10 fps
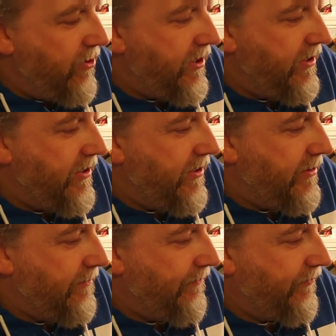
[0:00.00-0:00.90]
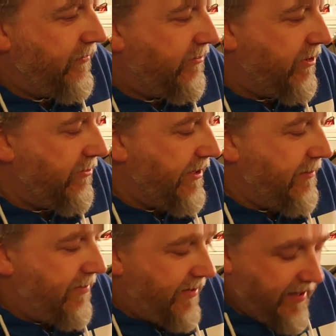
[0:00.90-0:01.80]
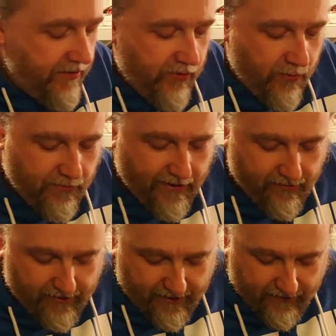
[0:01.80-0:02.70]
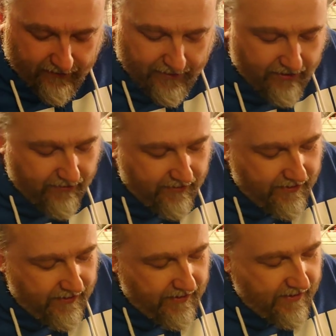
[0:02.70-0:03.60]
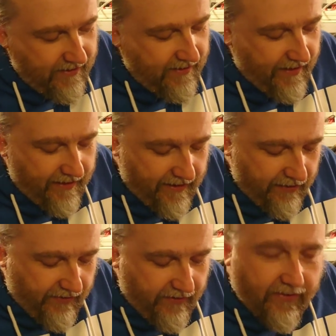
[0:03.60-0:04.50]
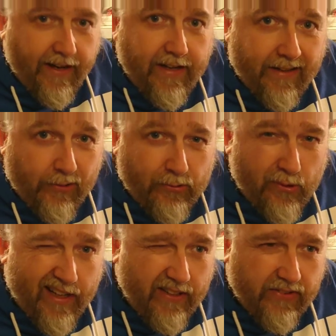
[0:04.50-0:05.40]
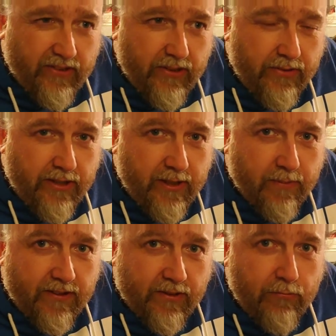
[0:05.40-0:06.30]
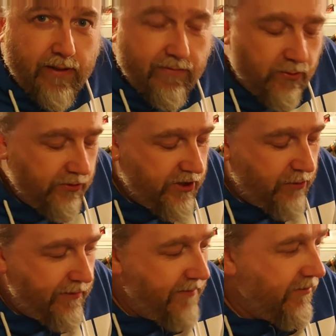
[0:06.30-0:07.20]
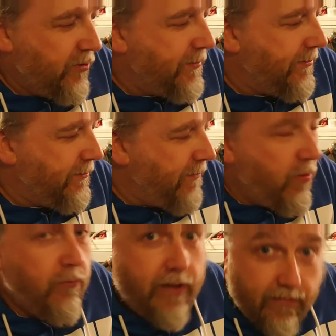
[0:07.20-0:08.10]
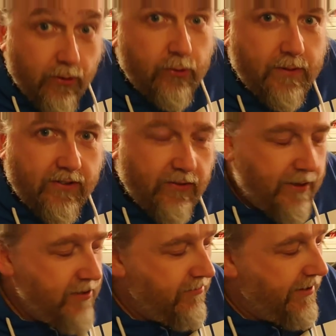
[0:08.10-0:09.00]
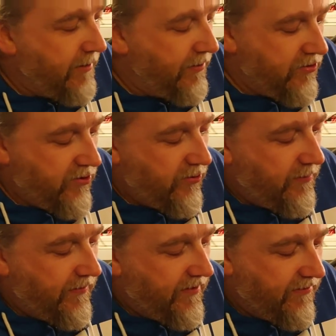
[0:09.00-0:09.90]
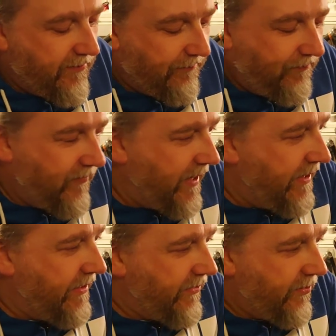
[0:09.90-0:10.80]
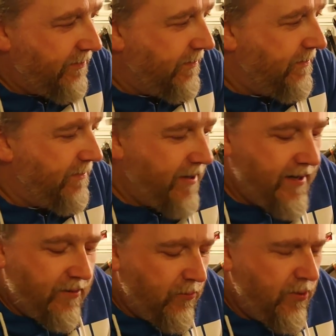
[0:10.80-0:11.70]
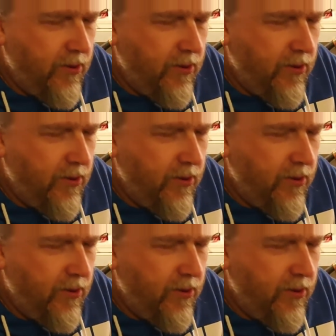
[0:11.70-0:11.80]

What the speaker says: worker front grip and top rail here as well. And it's inside also has the 3D printed reinforced shell reinforcements as well around the plunger tube and stuff. So yeah,